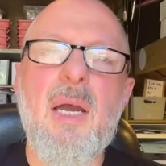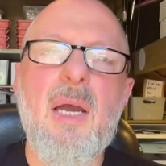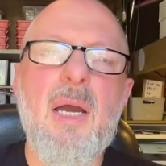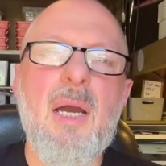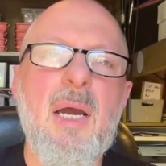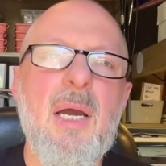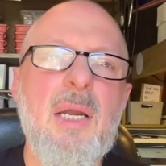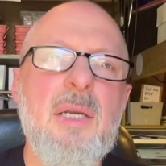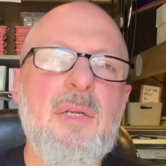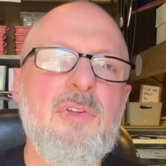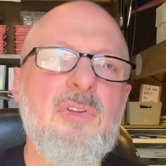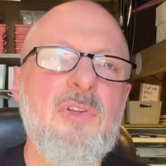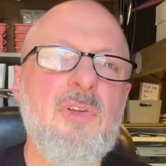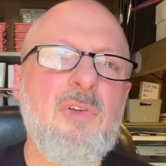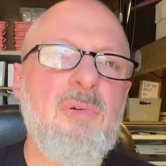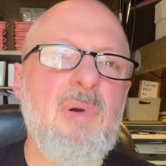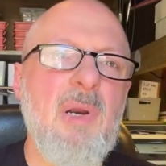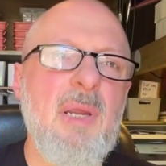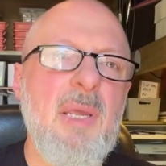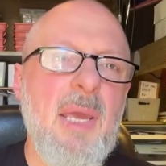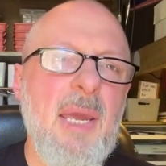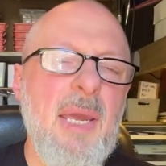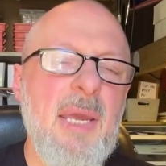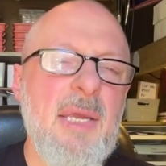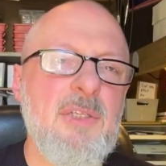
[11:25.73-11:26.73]
and it's a
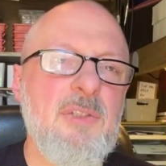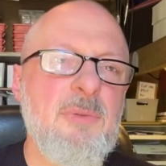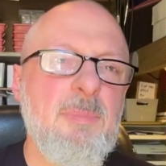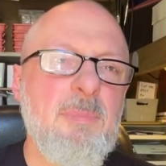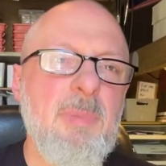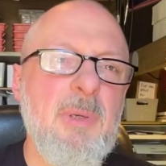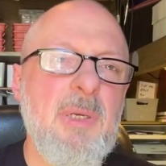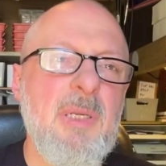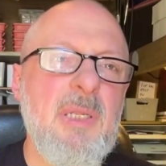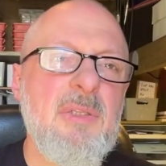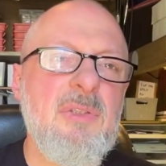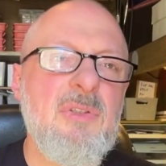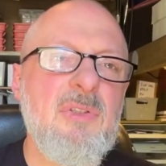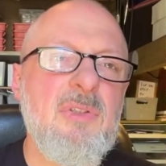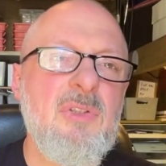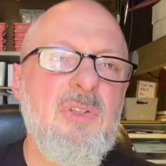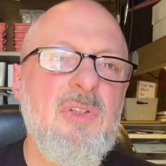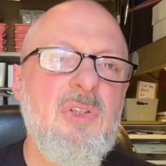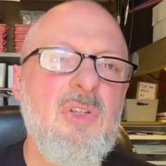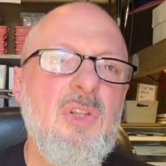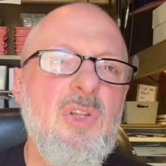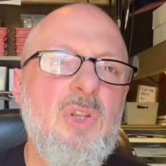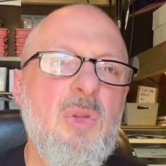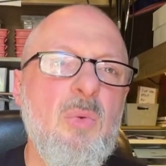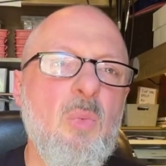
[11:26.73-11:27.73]
great etch. But
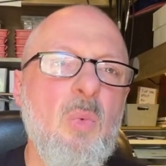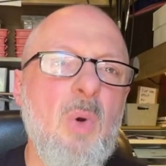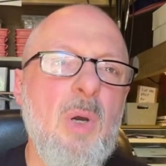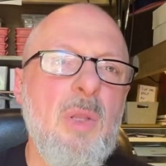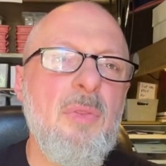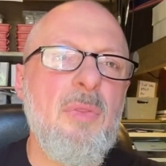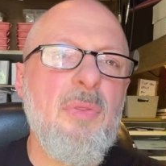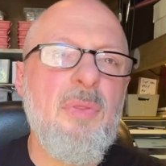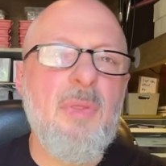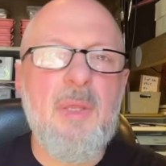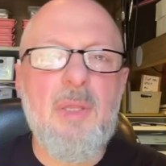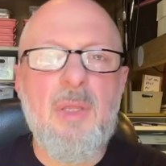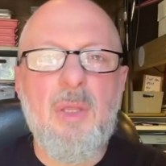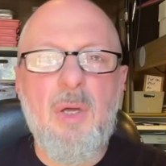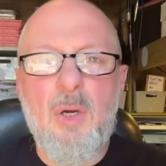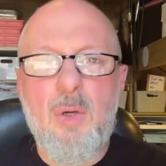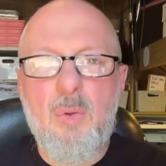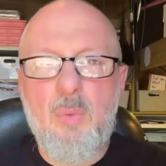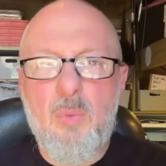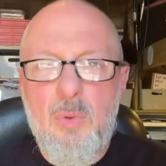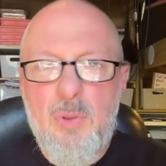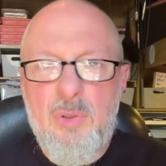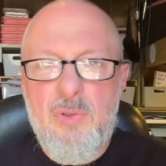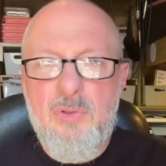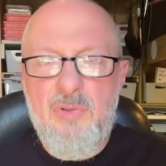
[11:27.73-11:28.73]
the one thing that I
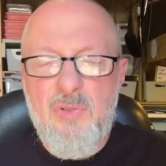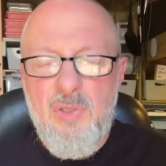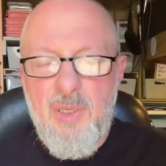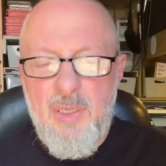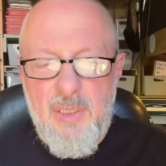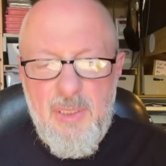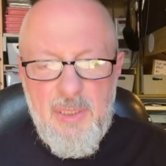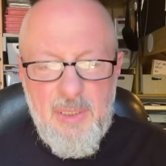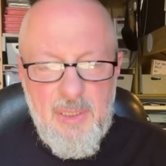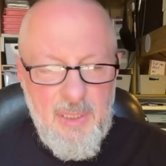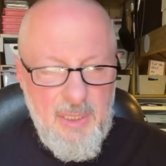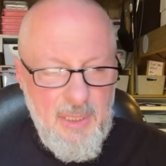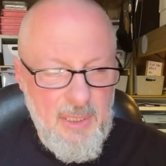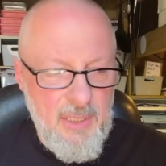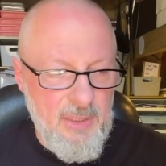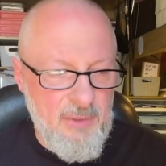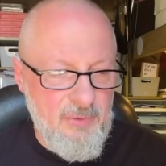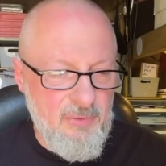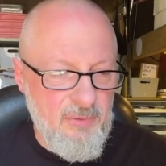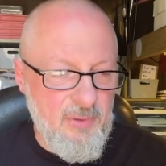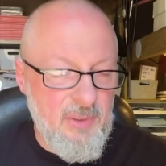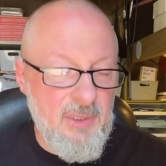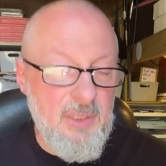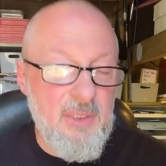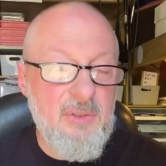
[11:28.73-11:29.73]
would say is
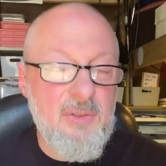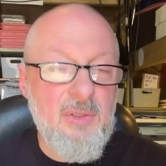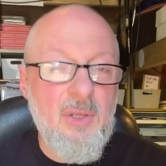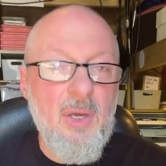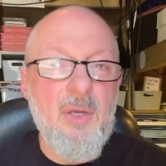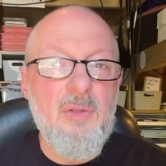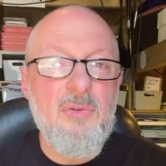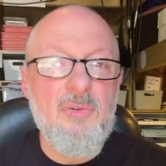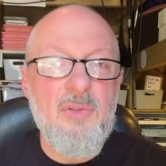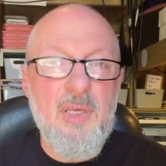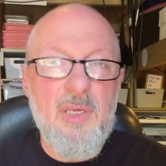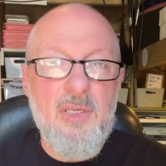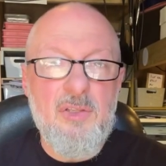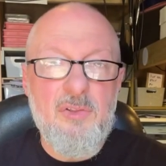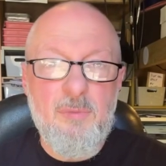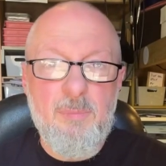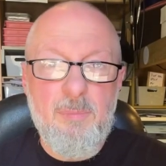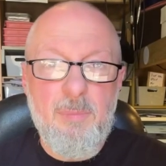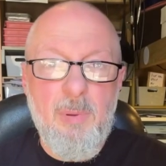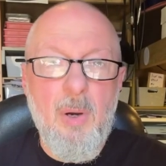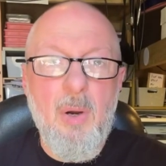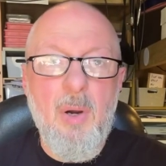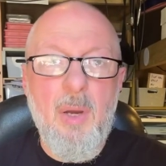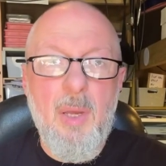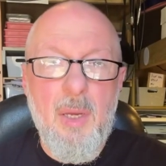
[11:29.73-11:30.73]
that it does
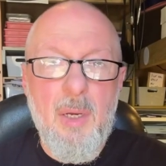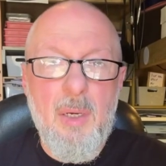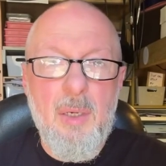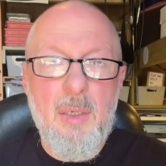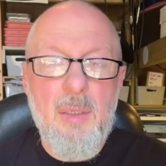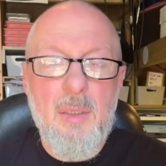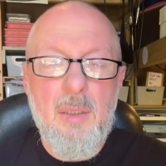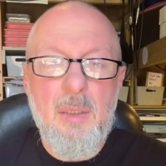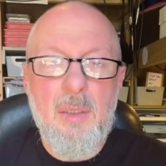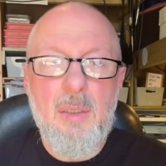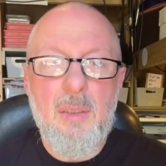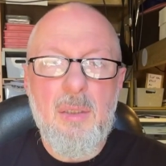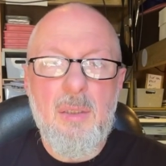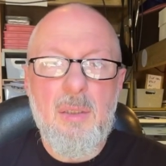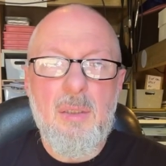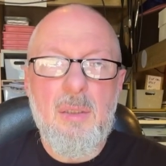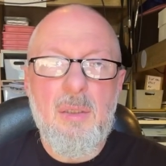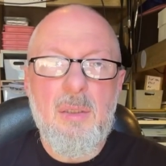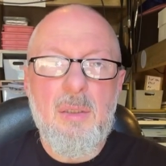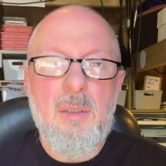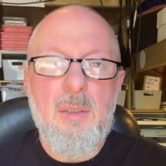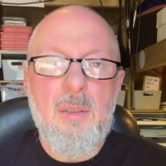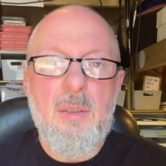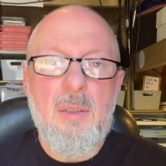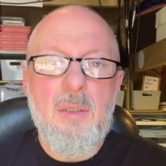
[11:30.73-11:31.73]
expire.
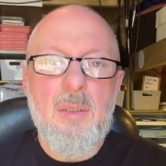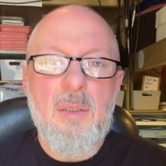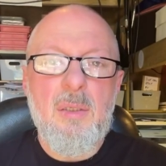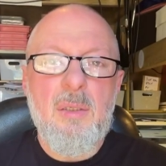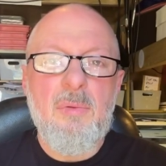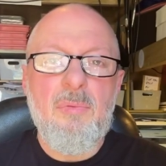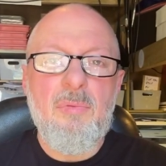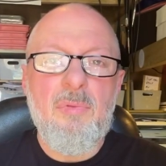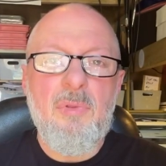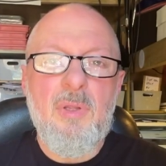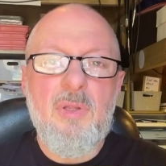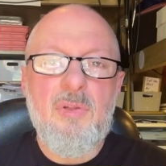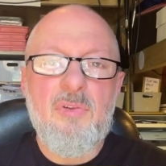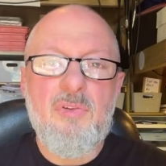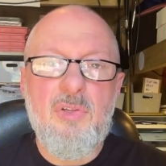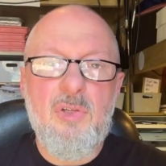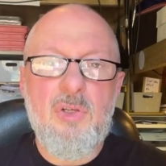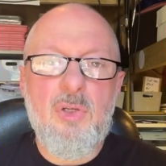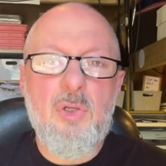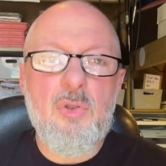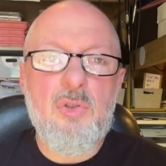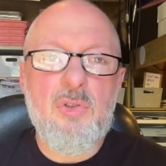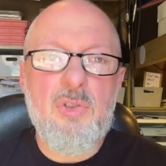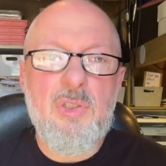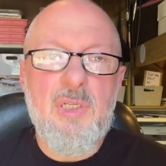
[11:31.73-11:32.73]
The
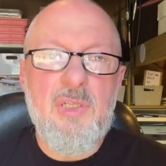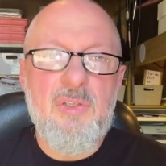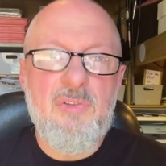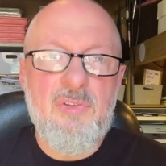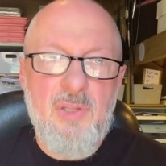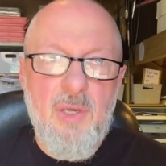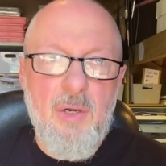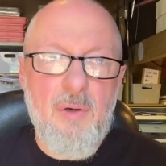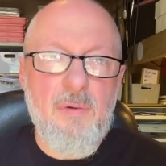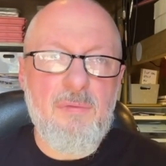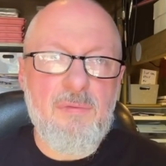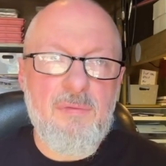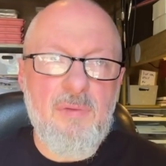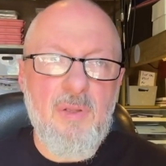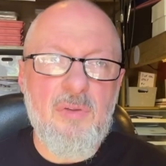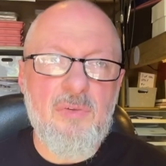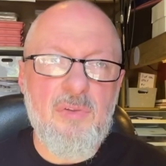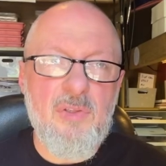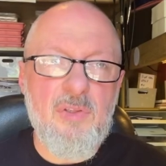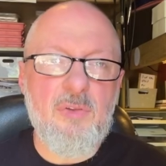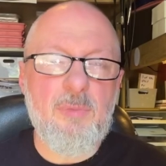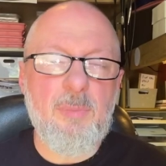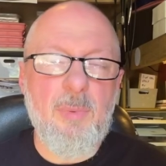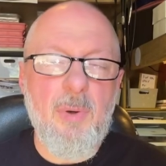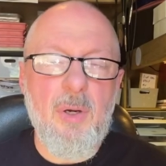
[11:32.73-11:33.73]
solution itself does
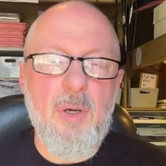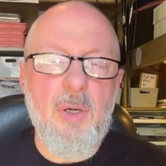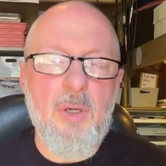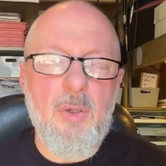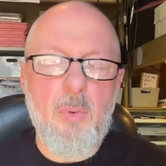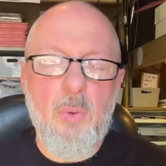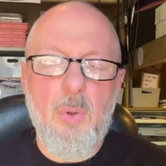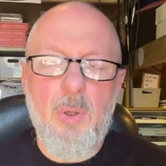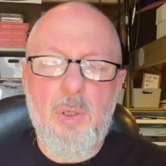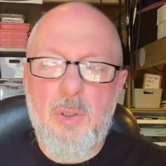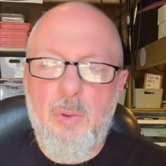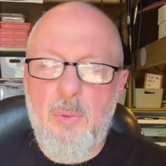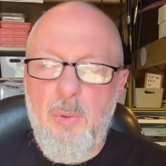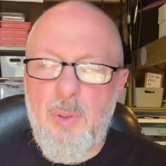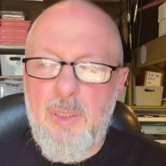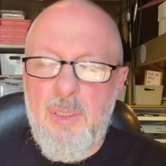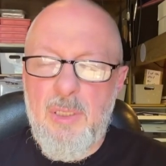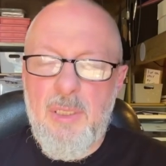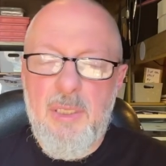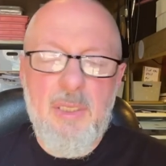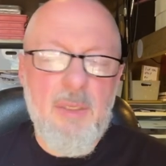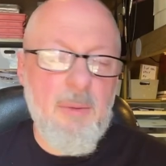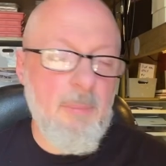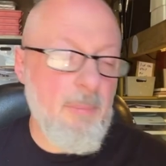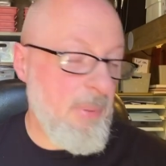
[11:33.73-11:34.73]
expire quite quickly
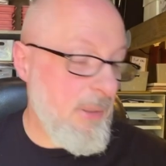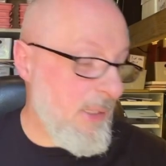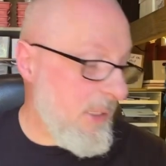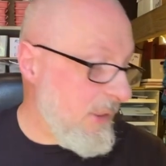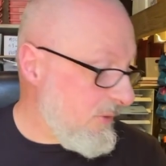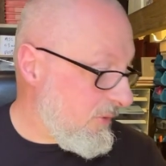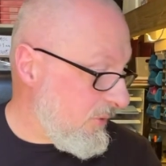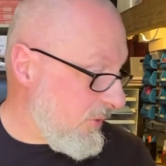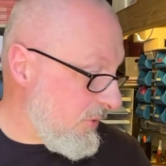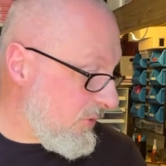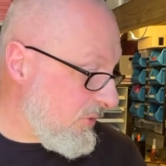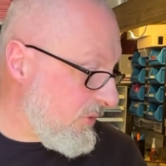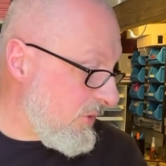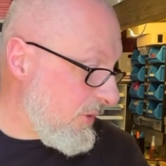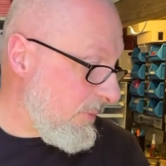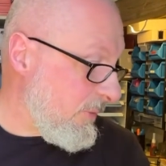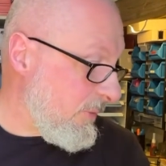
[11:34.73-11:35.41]
compared to some